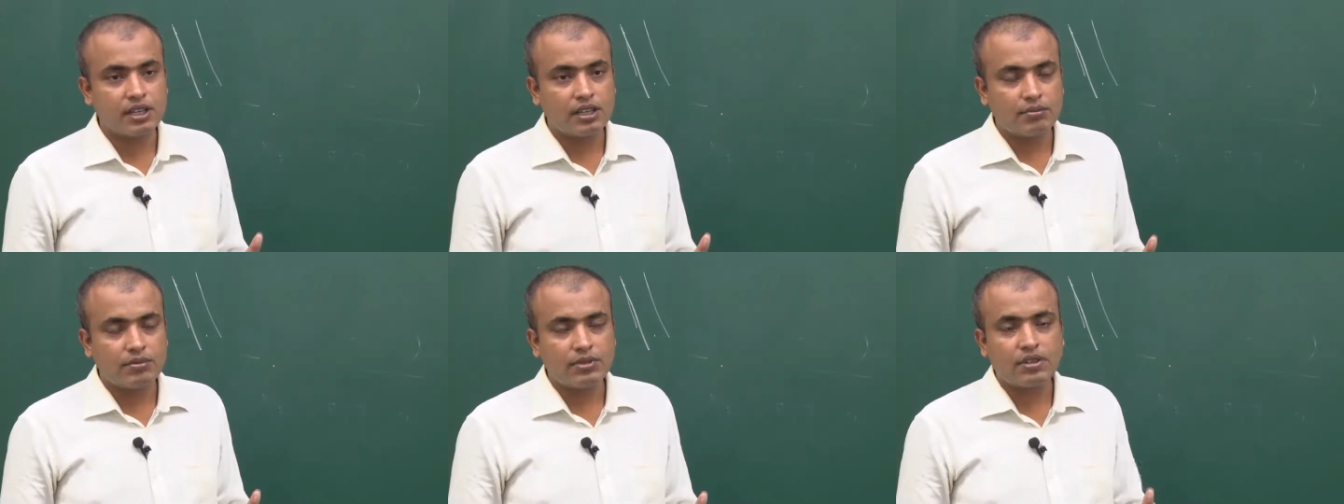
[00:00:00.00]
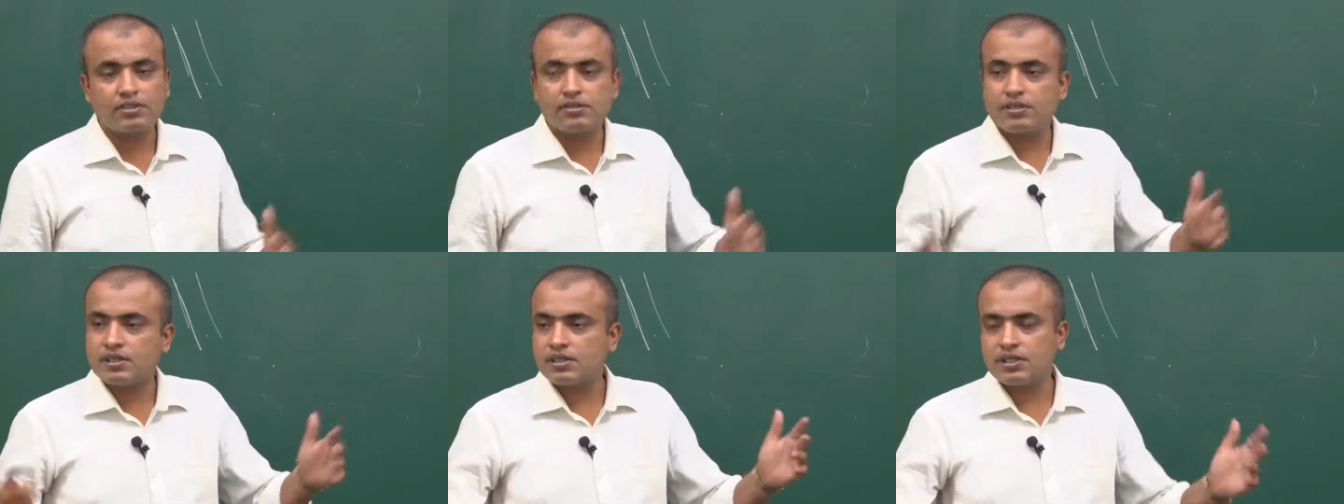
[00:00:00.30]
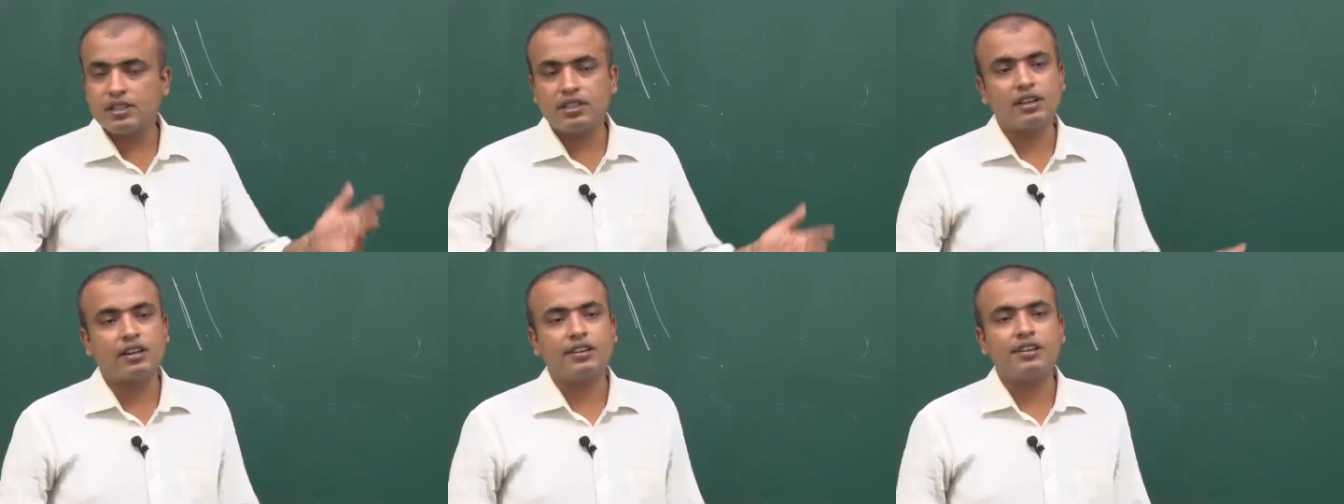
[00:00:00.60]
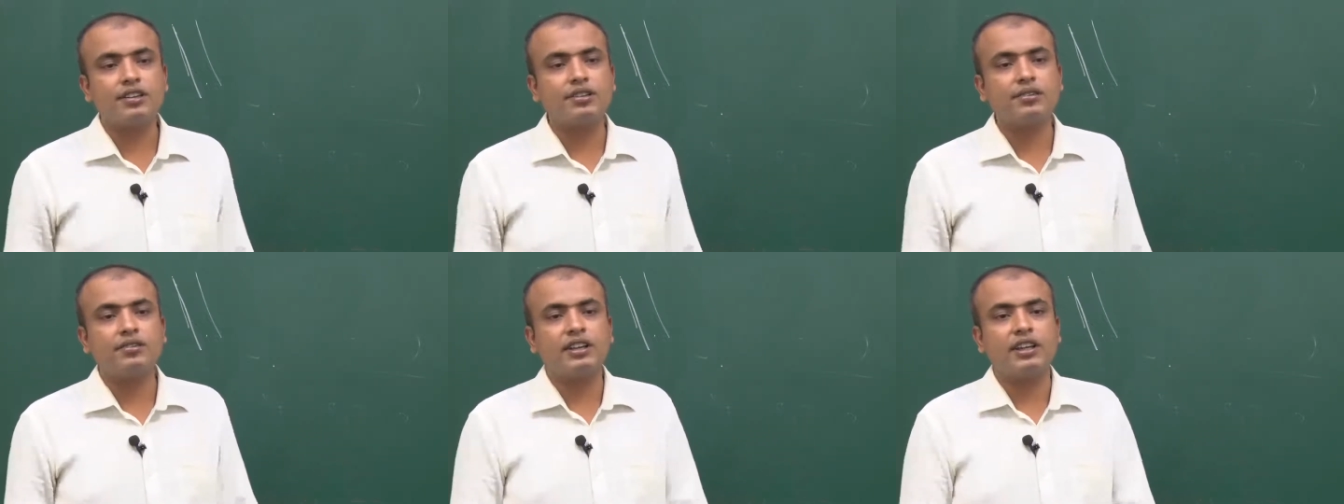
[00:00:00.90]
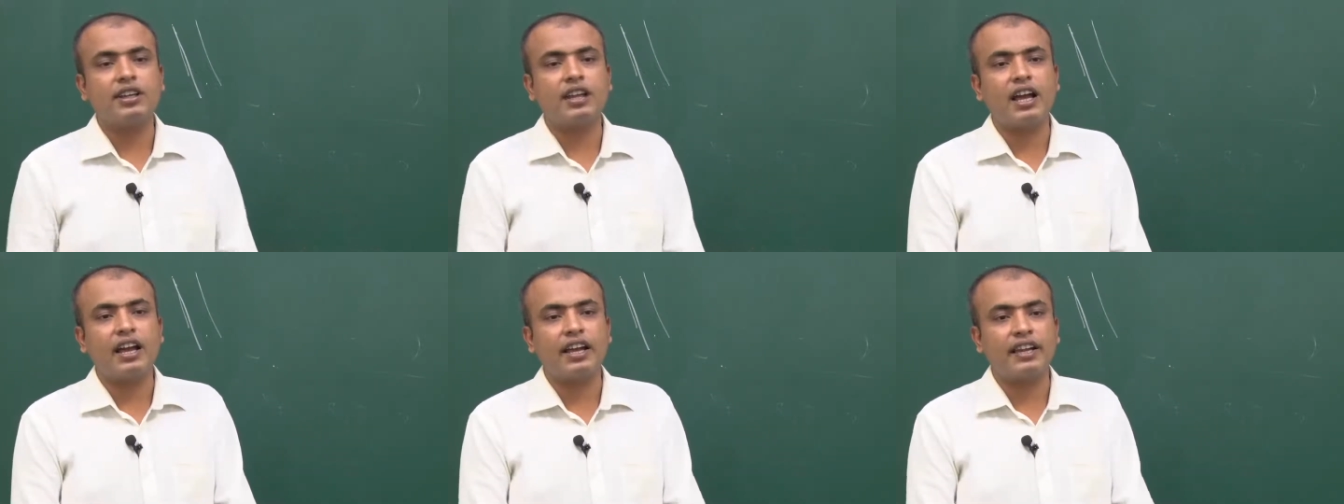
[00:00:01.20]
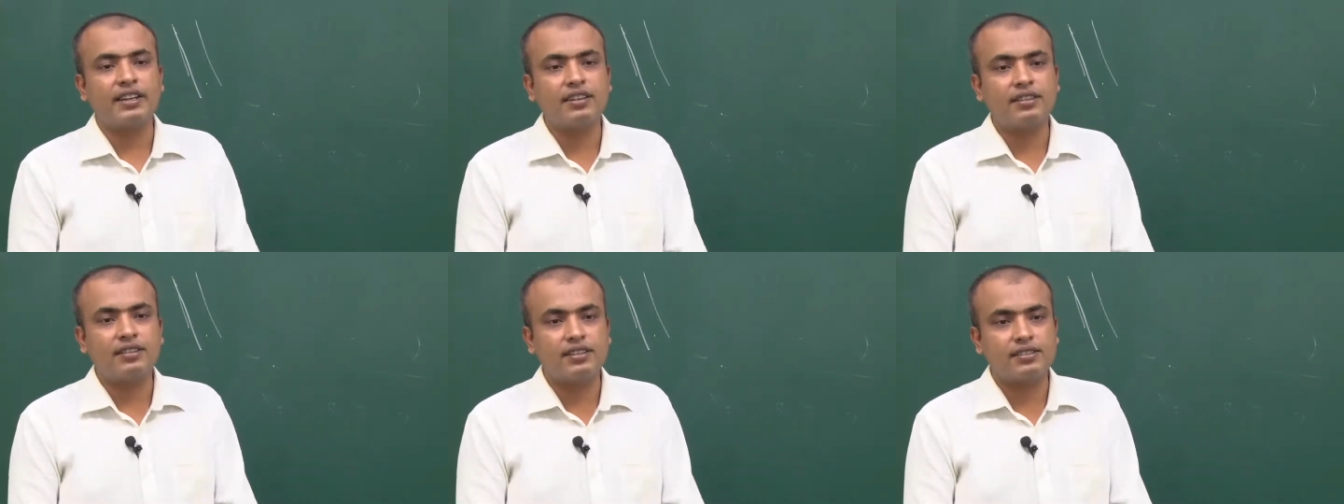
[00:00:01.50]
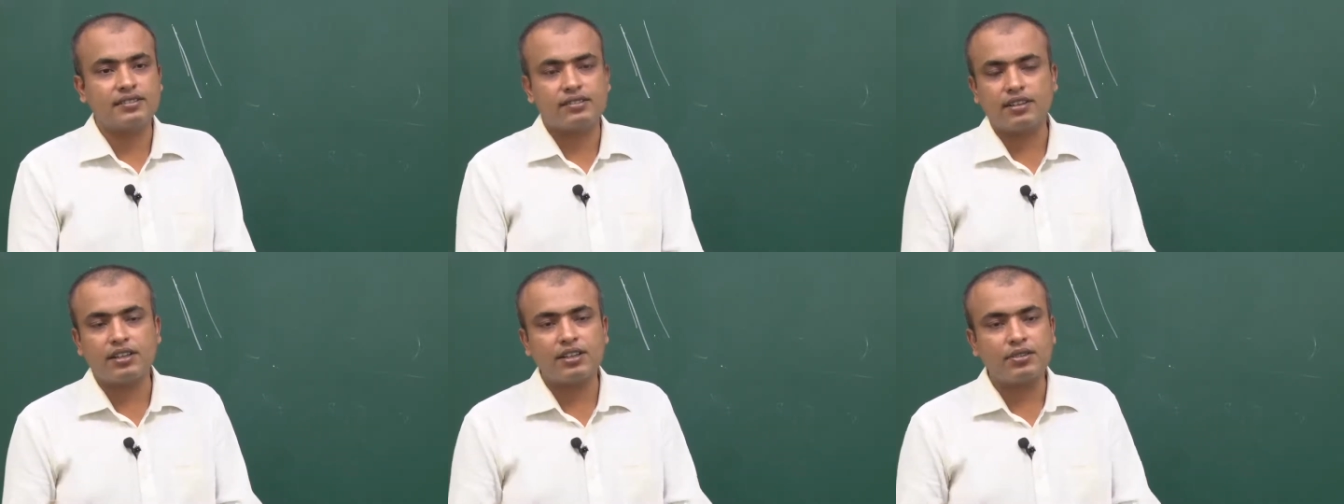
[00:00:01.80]
because you are still continuing a line, it is
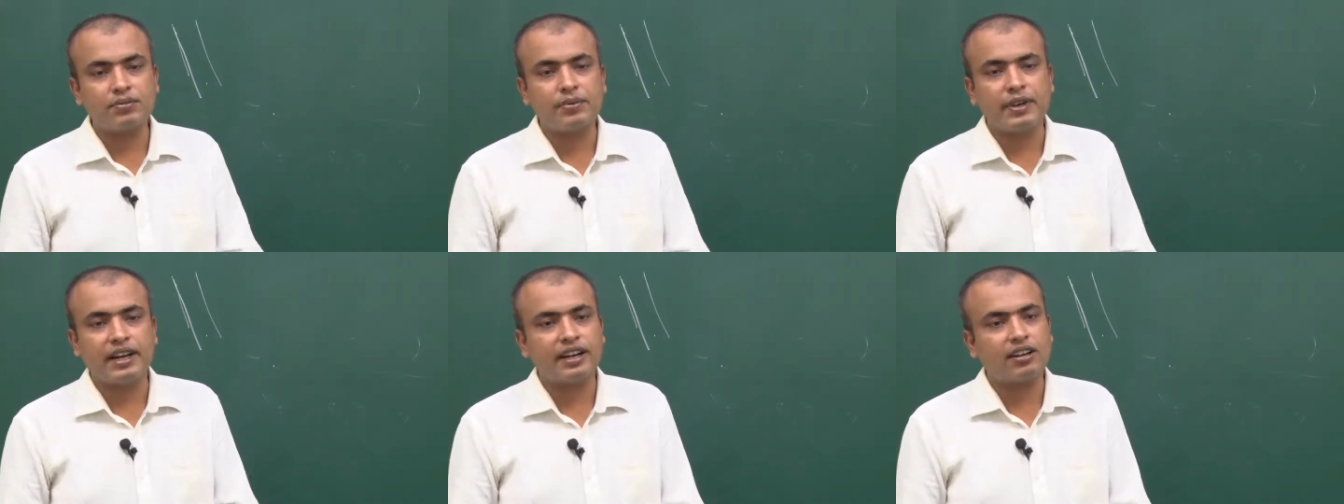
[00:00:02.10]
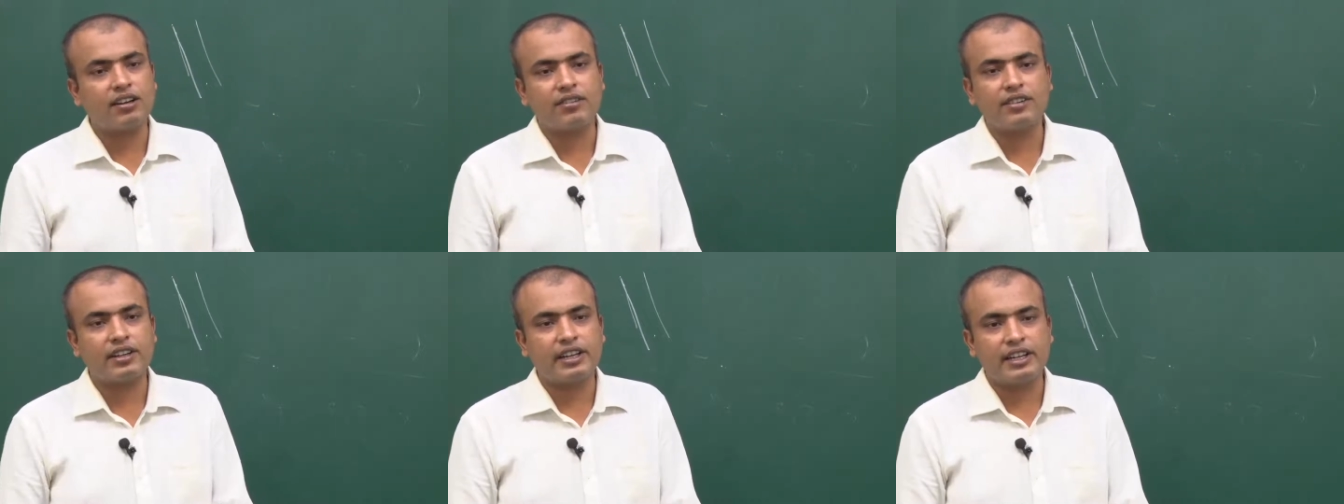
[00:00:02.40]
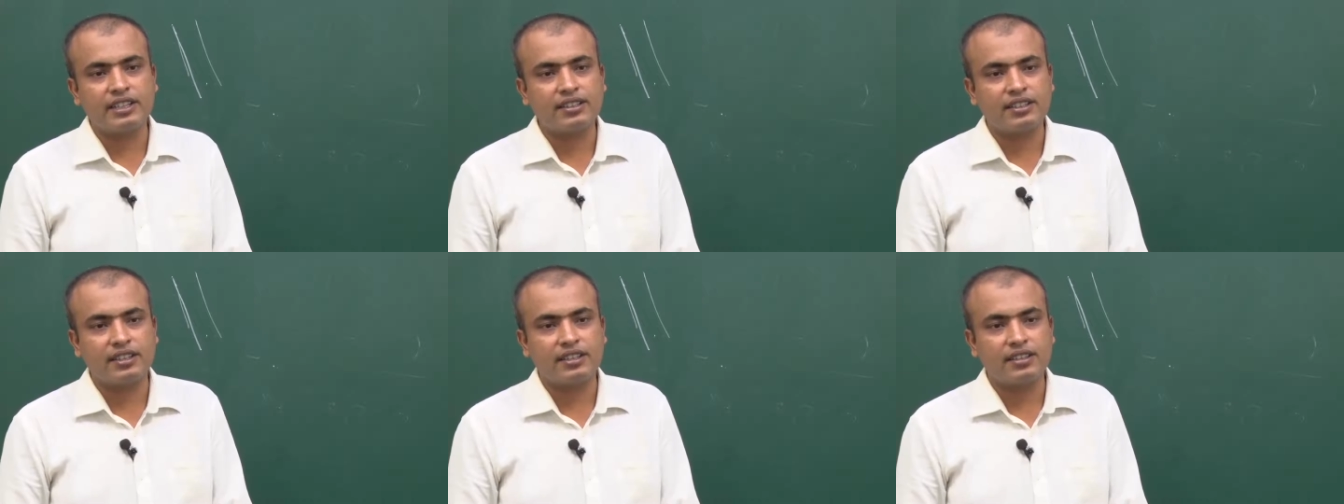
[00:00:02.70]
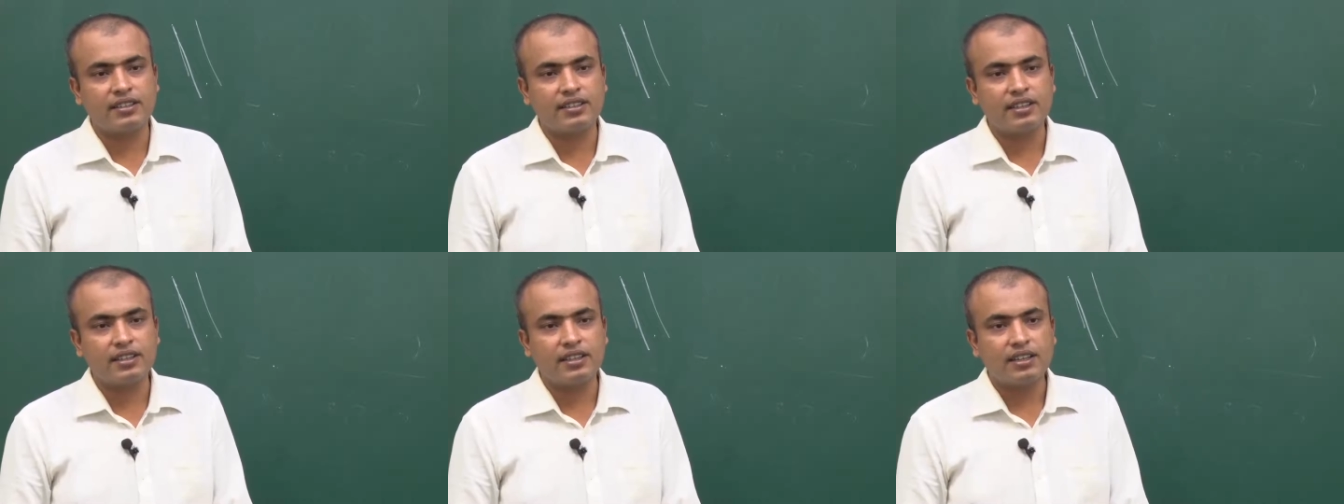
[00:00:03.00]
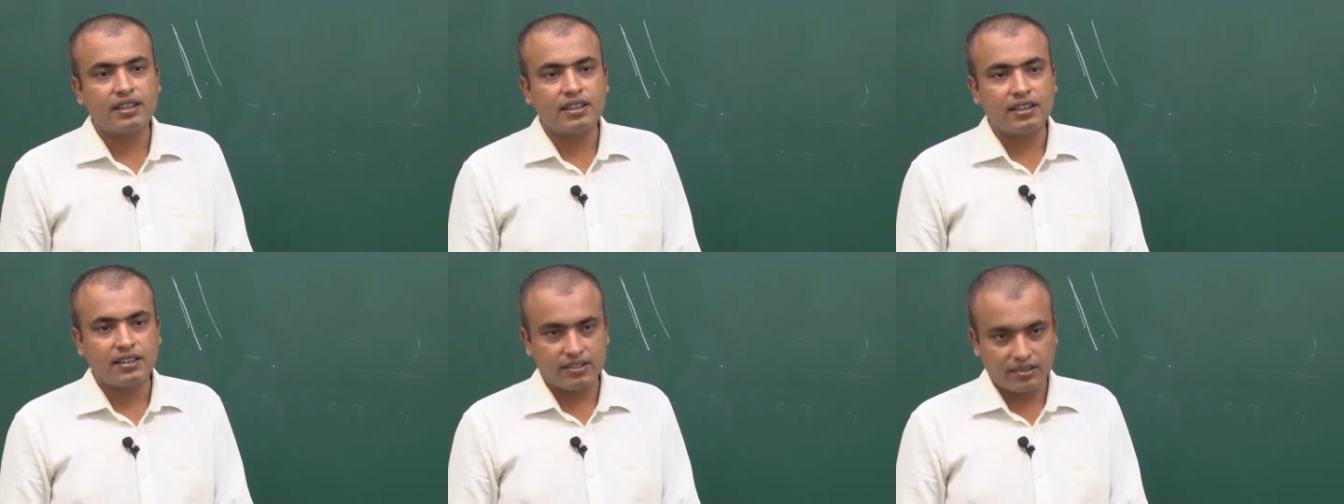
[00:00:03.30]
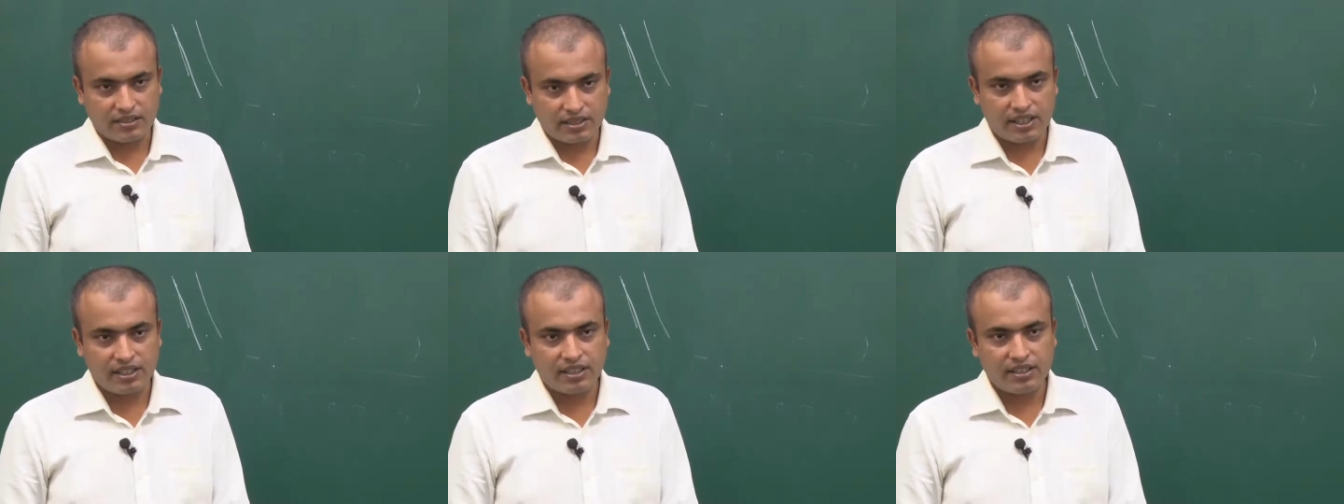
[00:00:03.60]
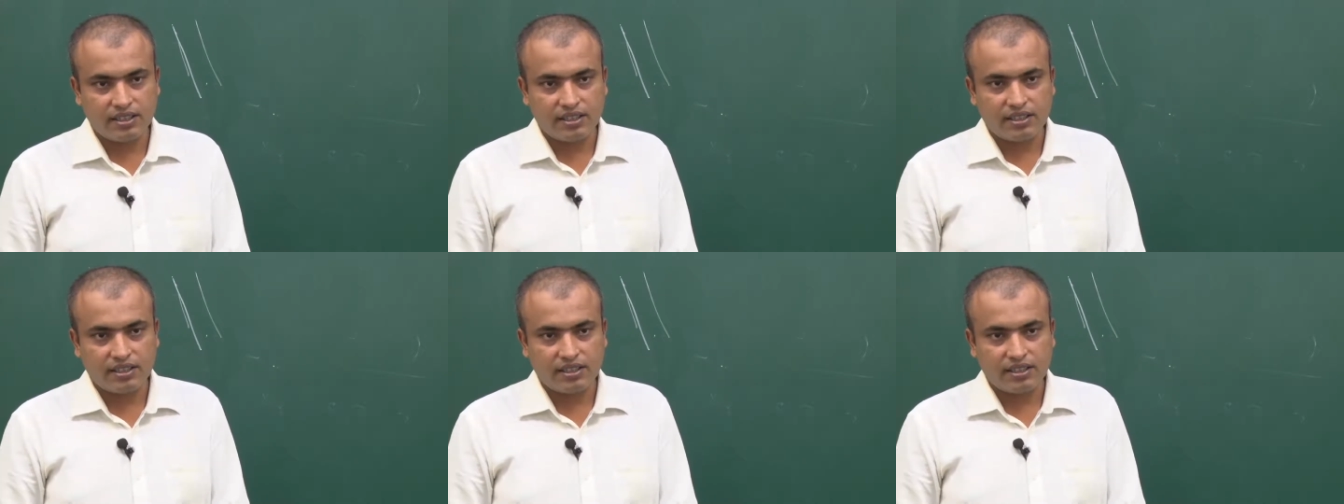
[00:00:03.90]
not a new paragraph or anything, okay.